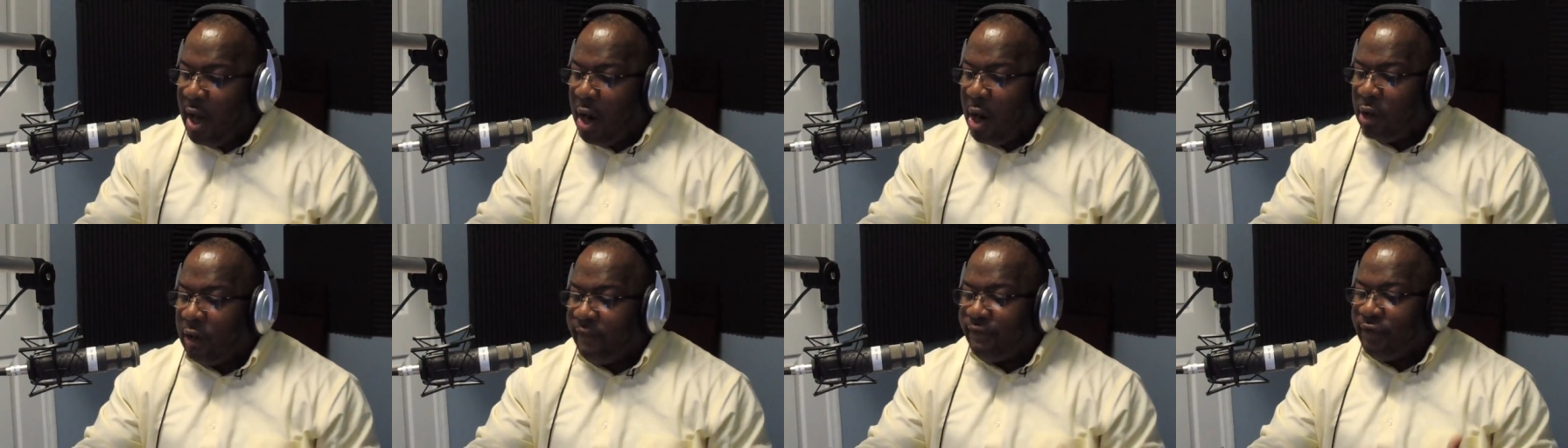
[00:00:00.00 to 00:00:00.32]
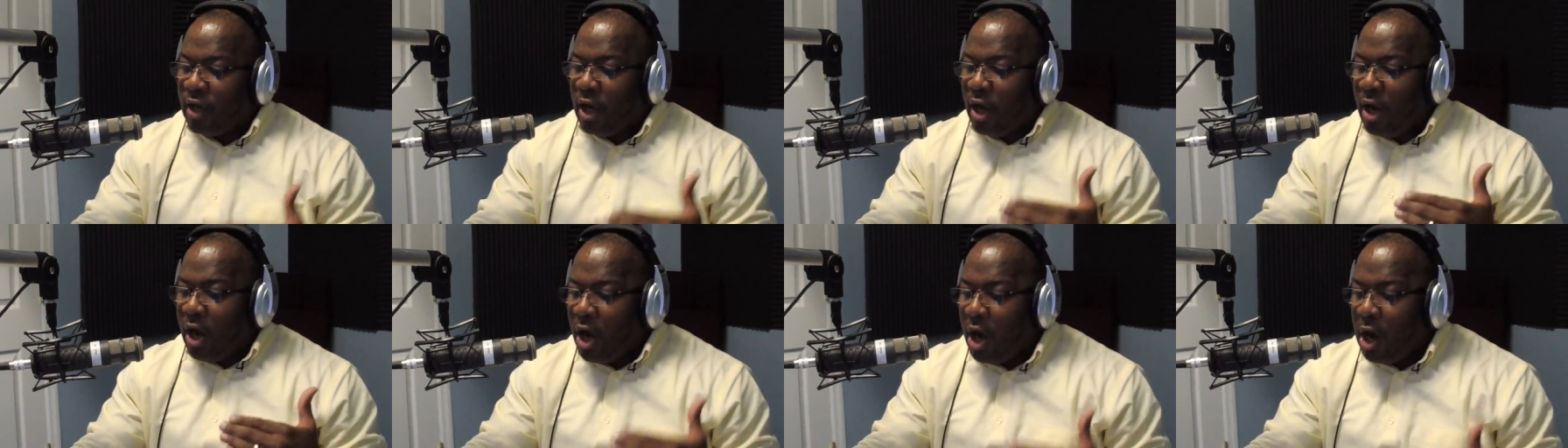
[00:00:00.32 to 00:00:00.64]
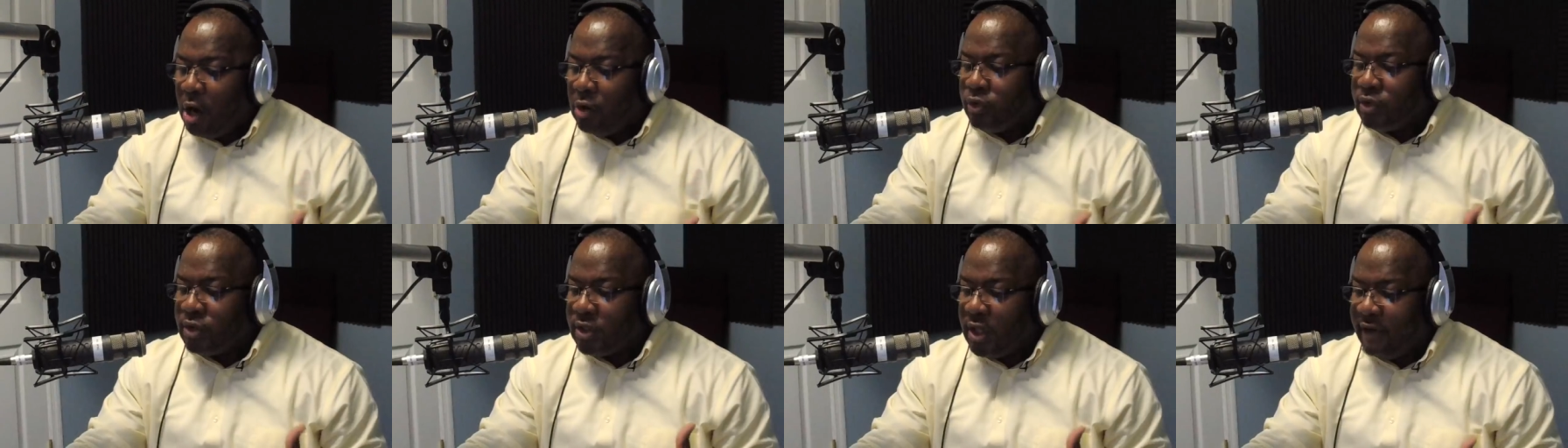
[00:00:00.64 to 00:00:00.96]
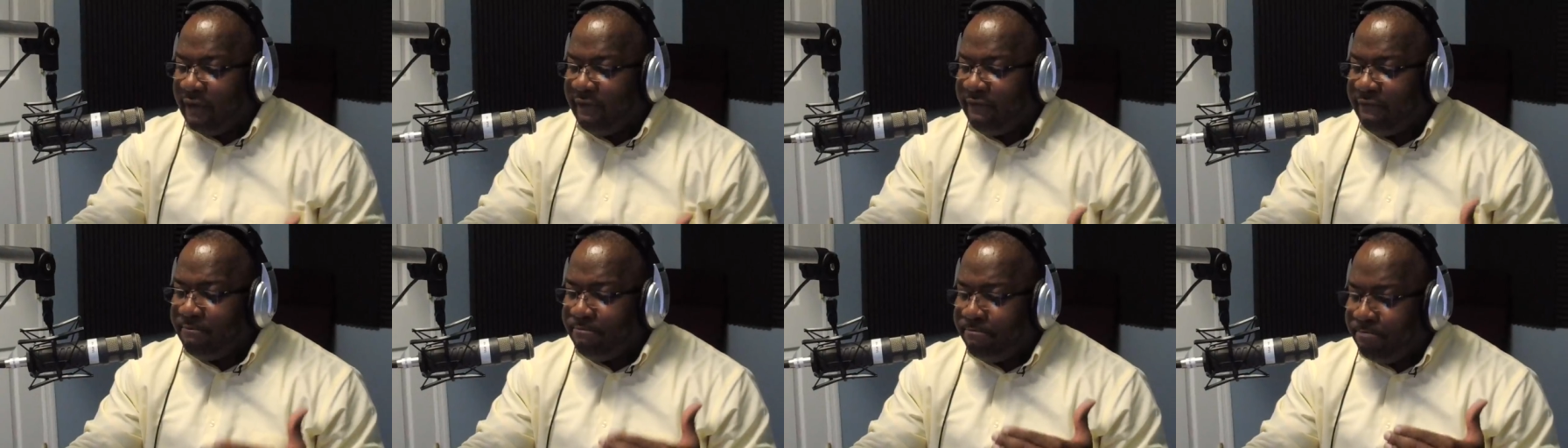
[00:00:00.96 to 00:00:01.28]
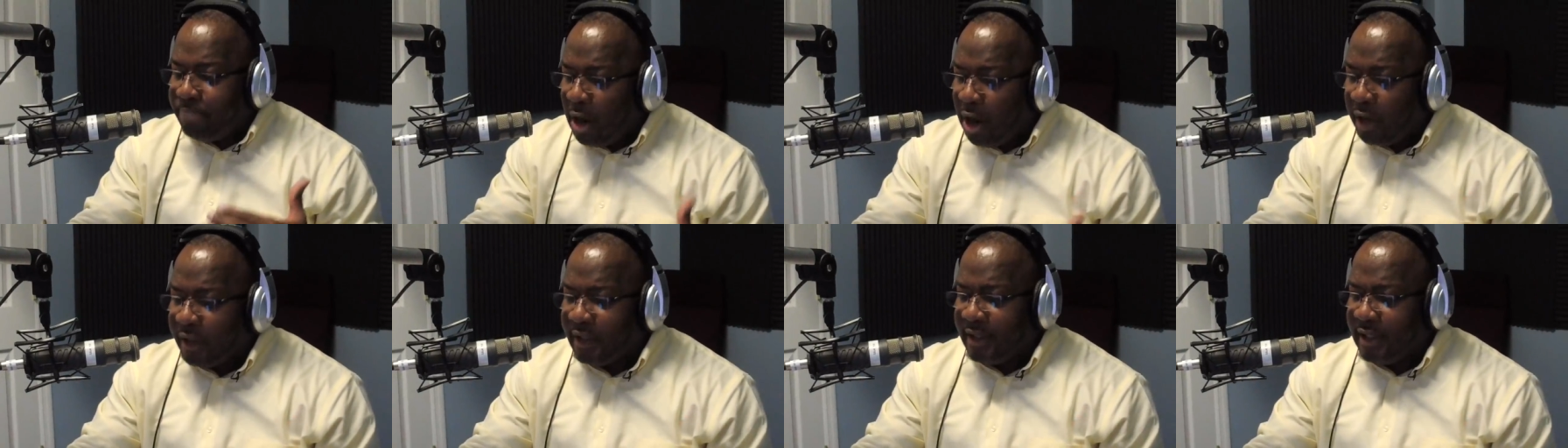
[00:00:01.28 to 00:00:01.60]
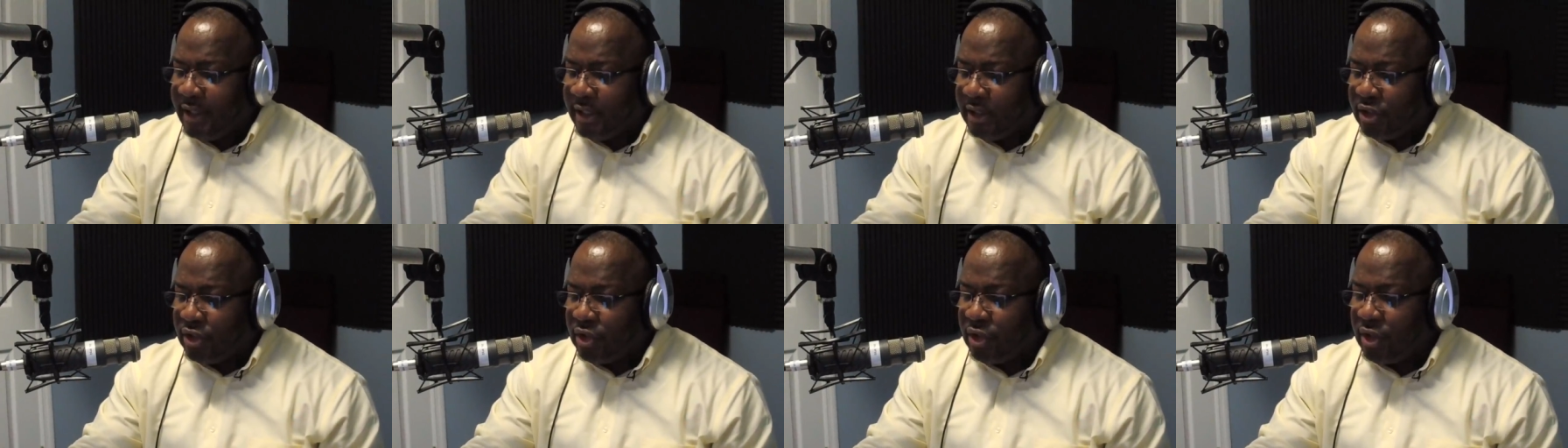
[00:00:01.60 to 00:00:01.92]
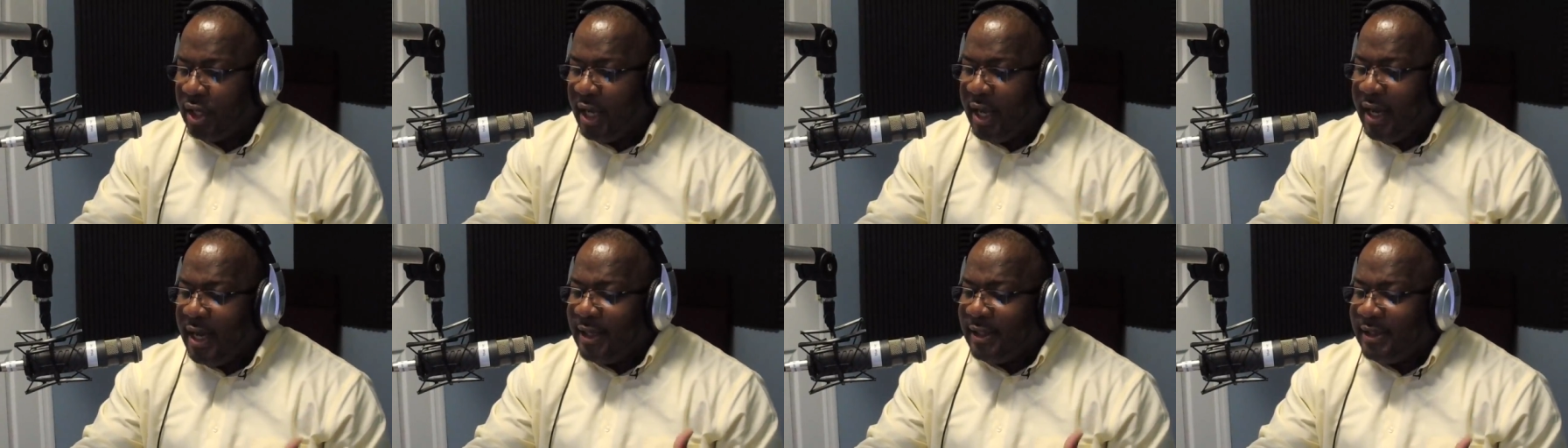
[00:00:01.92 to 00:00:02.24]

out of the house of bondage.